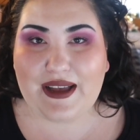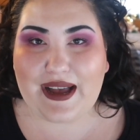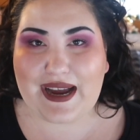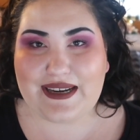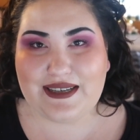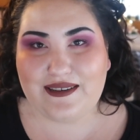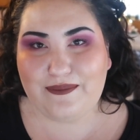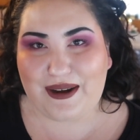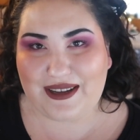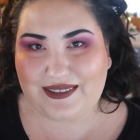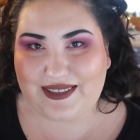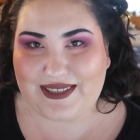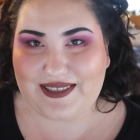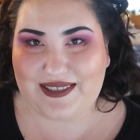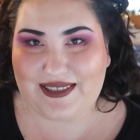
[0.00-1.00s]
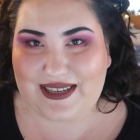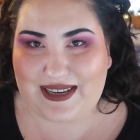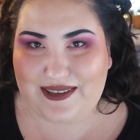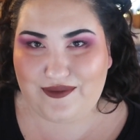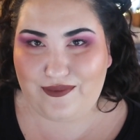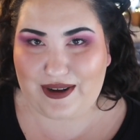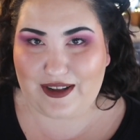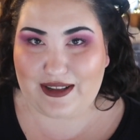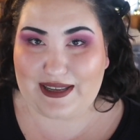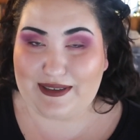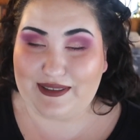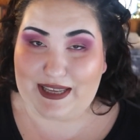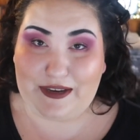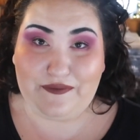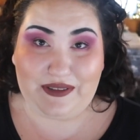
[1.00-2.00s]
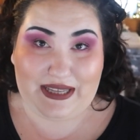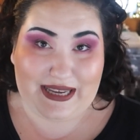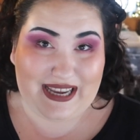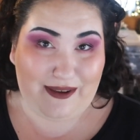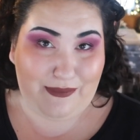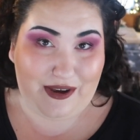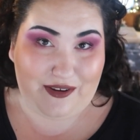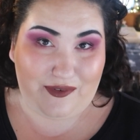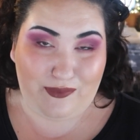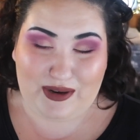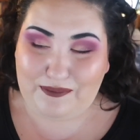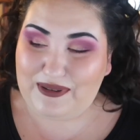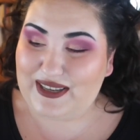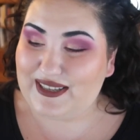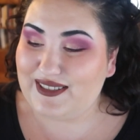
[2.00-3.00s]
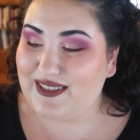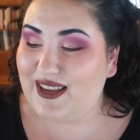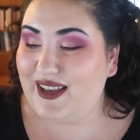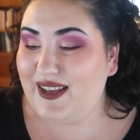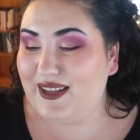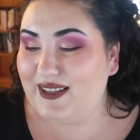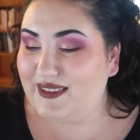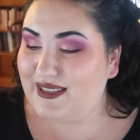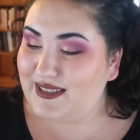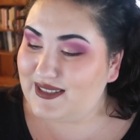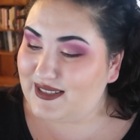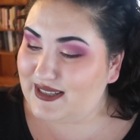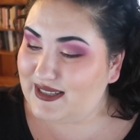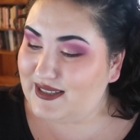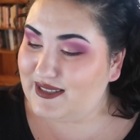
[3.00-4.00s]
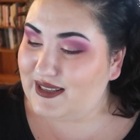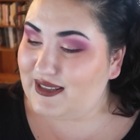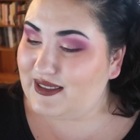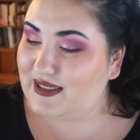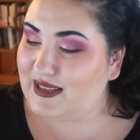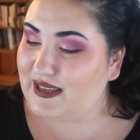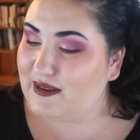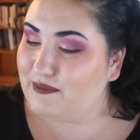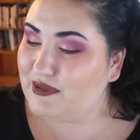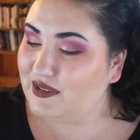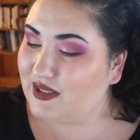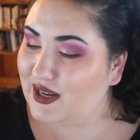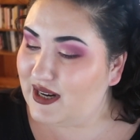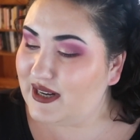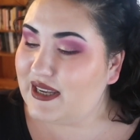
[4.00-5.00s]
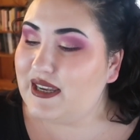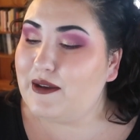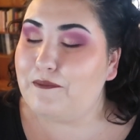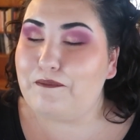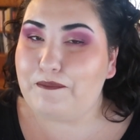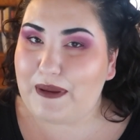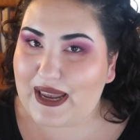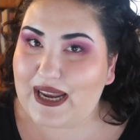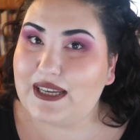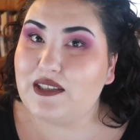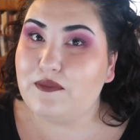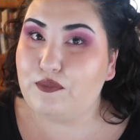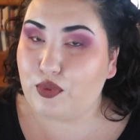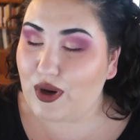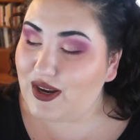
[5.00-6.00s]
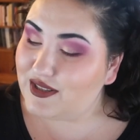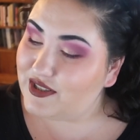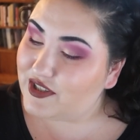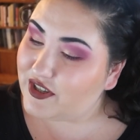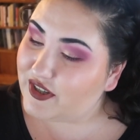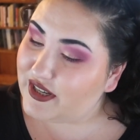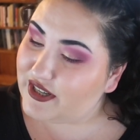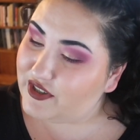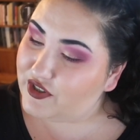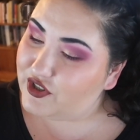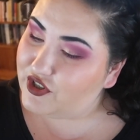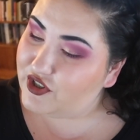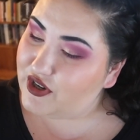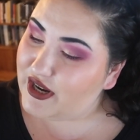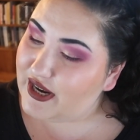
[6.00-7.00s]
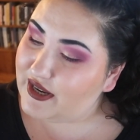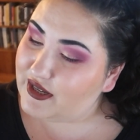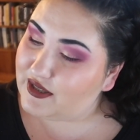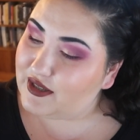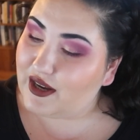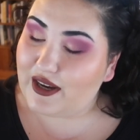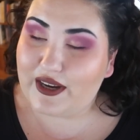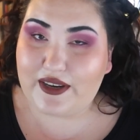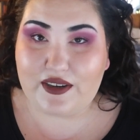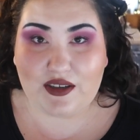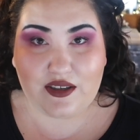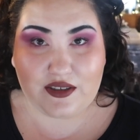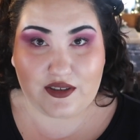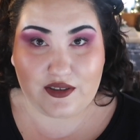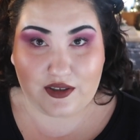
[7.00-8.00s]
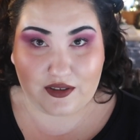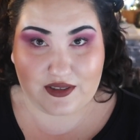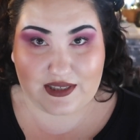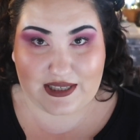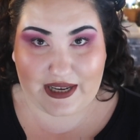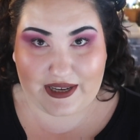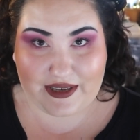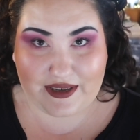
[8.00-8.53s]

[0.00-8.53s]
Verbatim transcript: I did depot this as well, and thankfully it came out in one piece. This is the Milani Baked Bronzer in shade 9 Dulce.